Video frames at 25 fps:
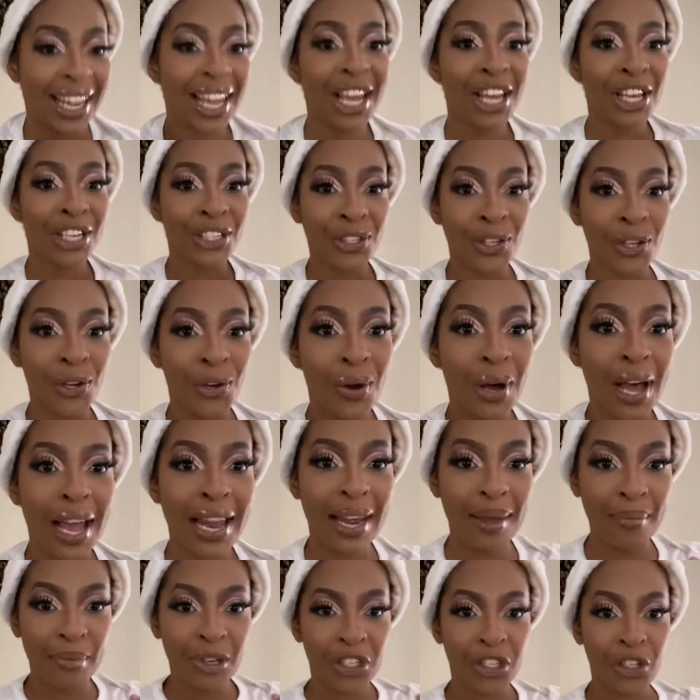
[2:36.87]
so
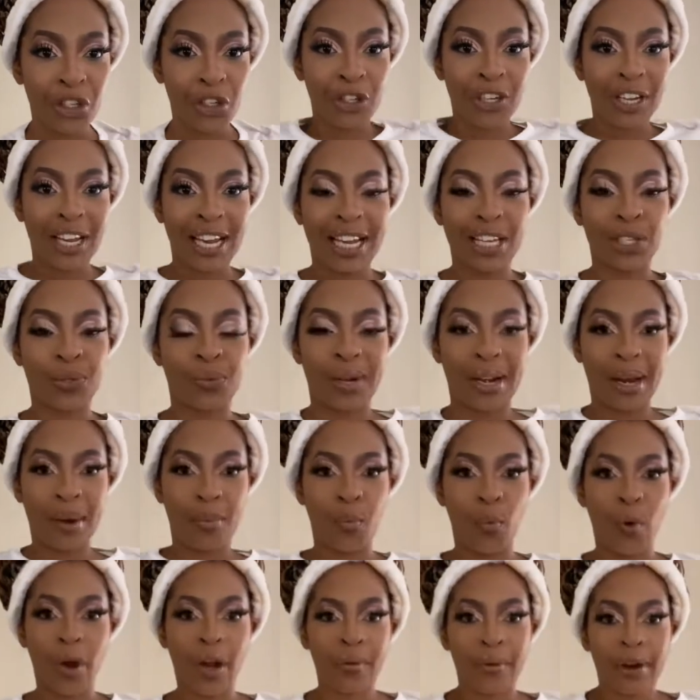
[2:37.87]
let me show you guys what
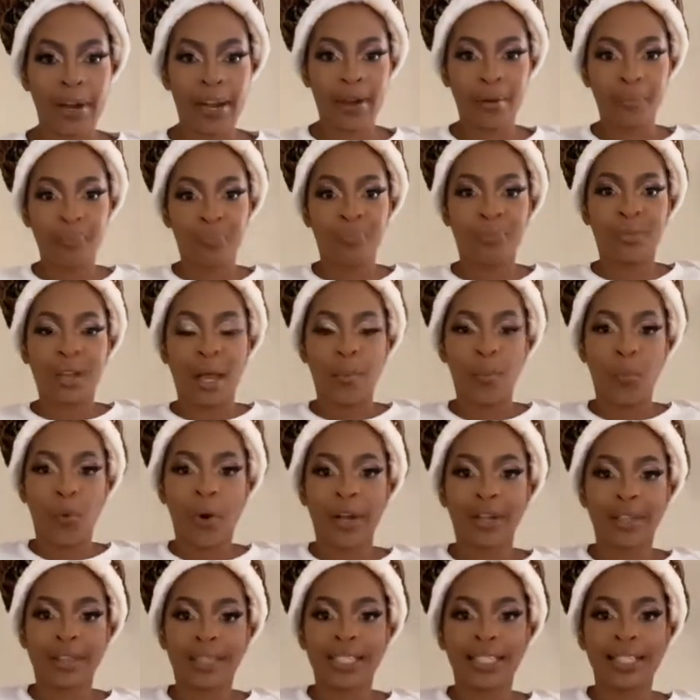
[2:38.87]
I'm wearing. I'm
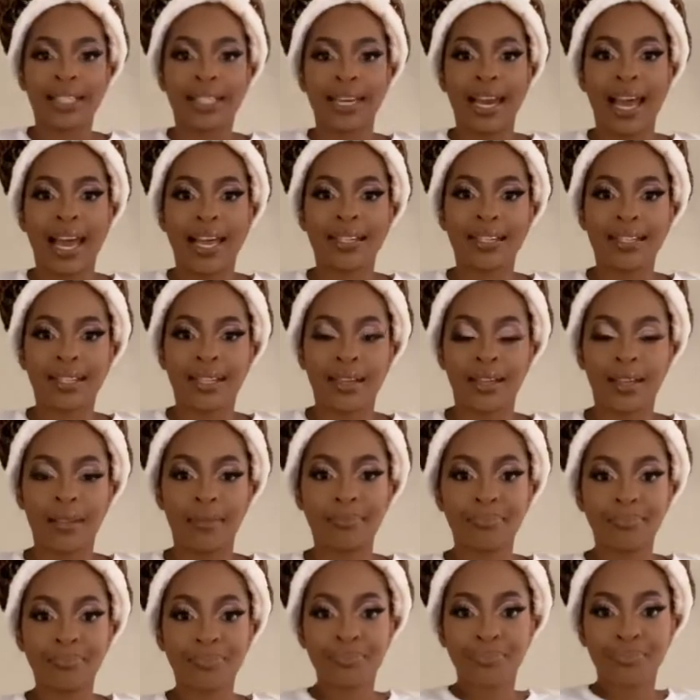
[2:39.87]
wearing this
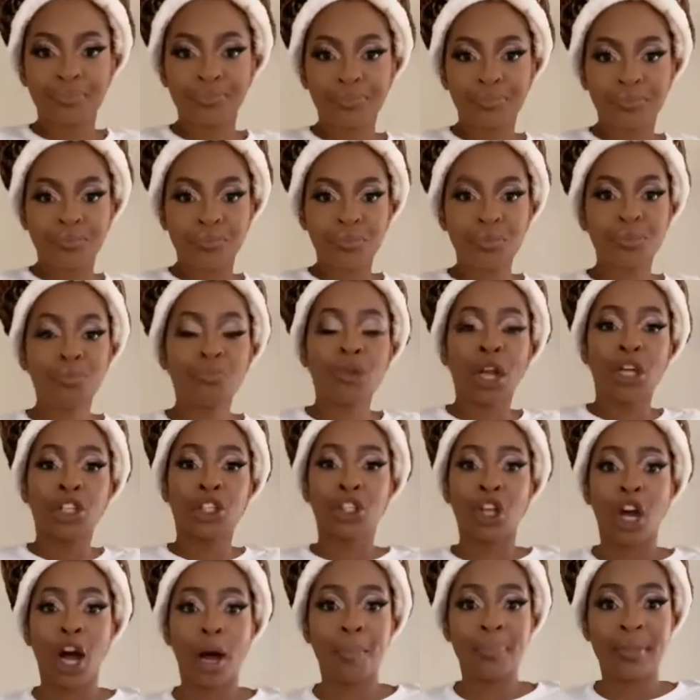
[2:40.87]
NASA
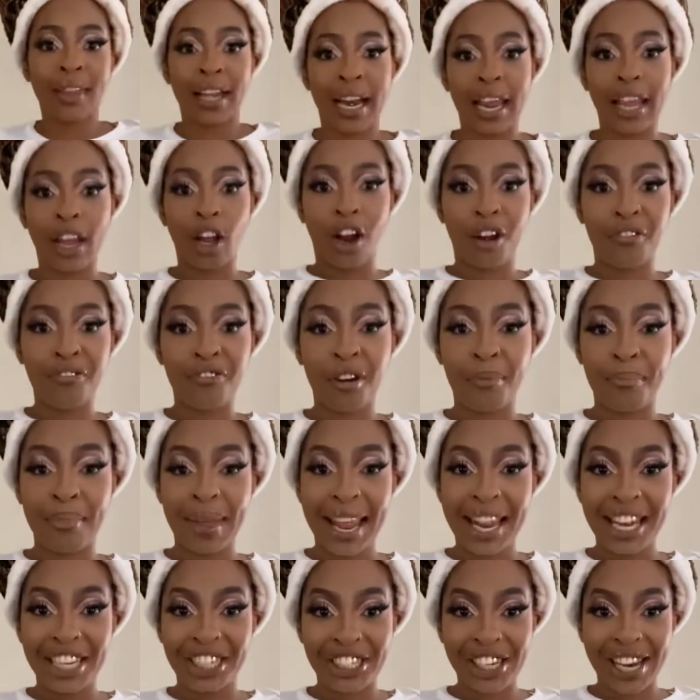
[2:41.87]
top that I got from
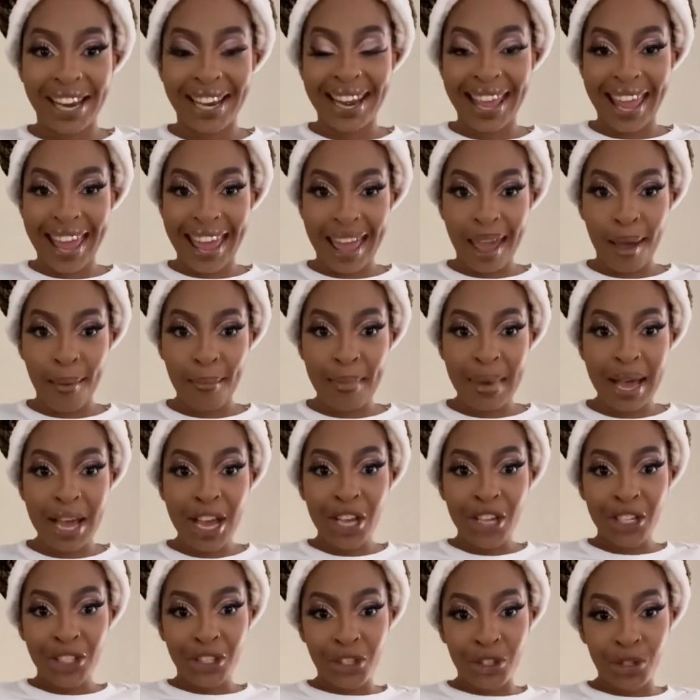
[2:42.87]
H&M,
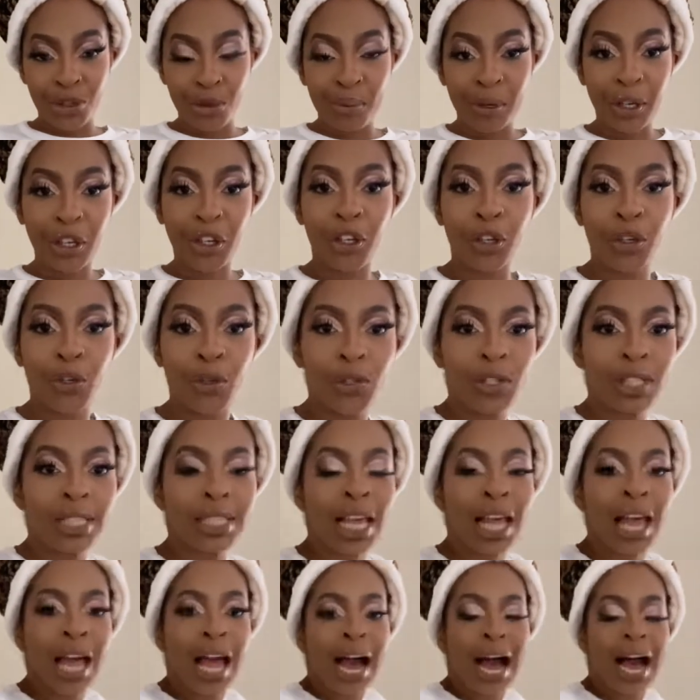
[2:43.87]
super cute.
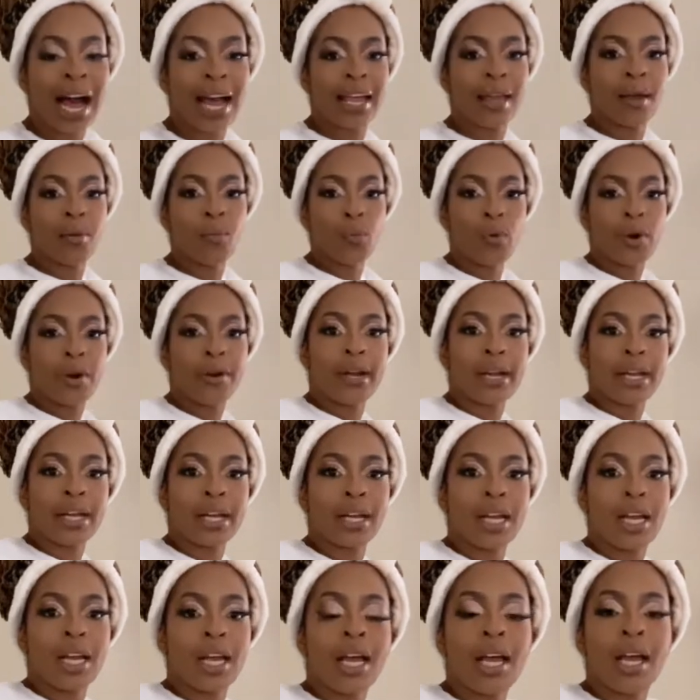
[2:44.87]
I am
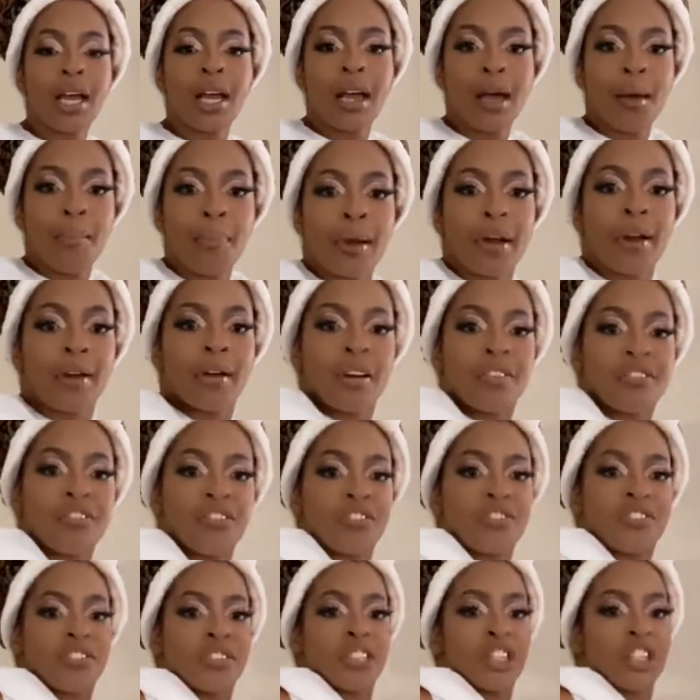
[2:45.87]
wearing a pair of
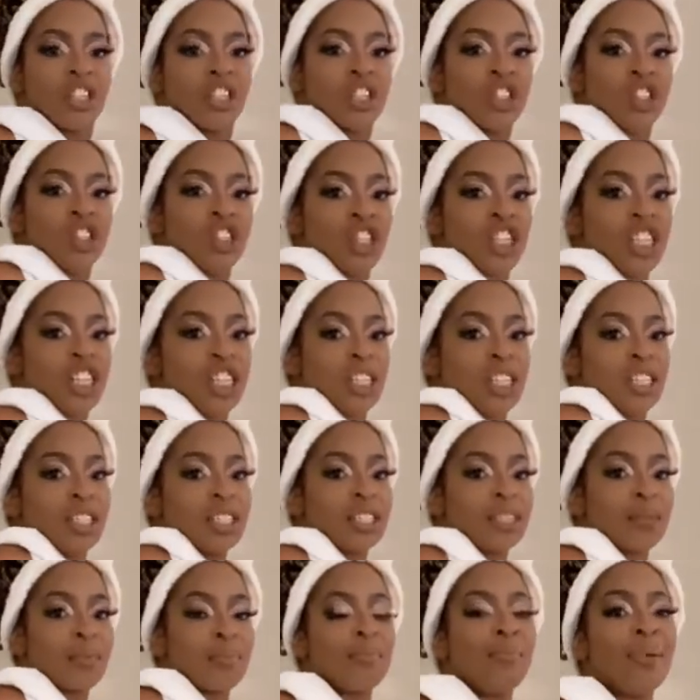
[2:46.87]
jeans,
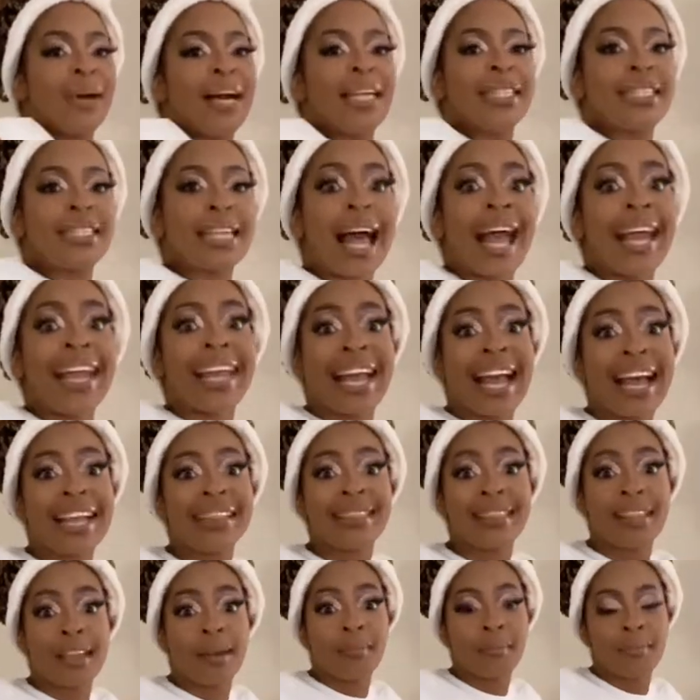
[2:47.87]
but I
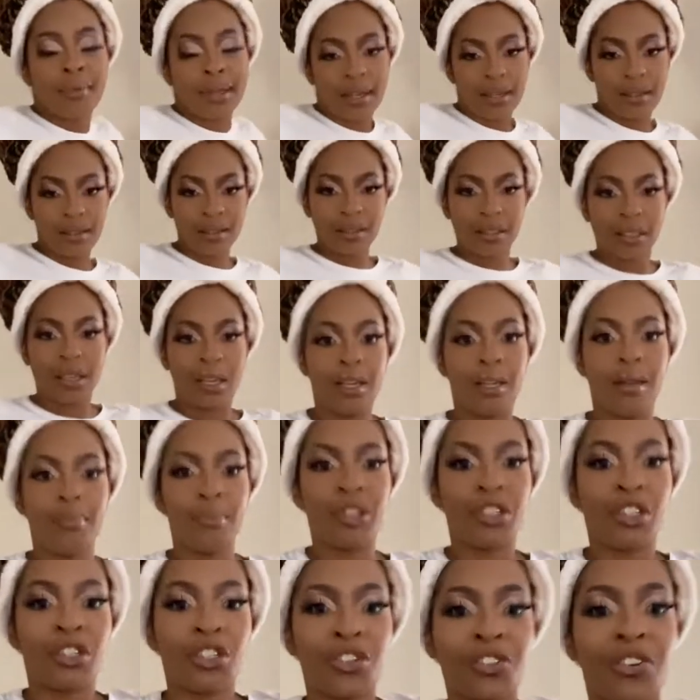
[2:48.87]
cut them. Okay, let me
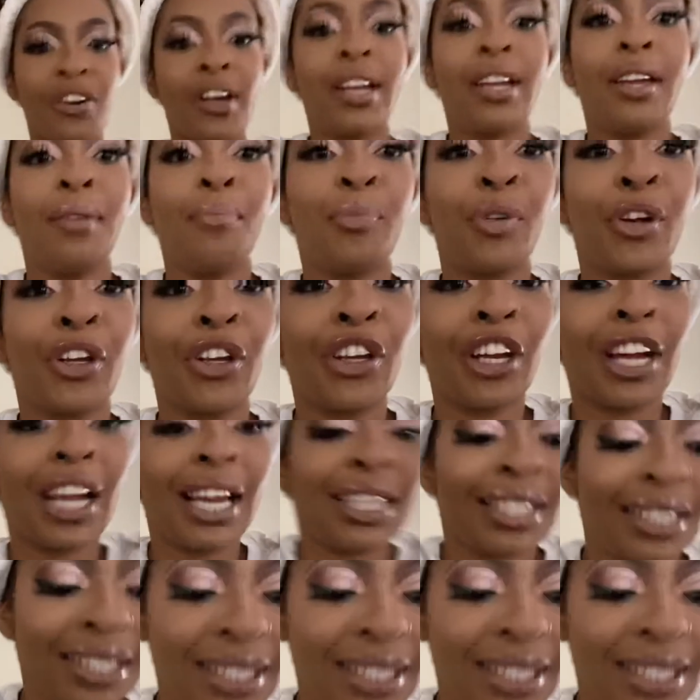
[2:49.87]
just try and bring you guys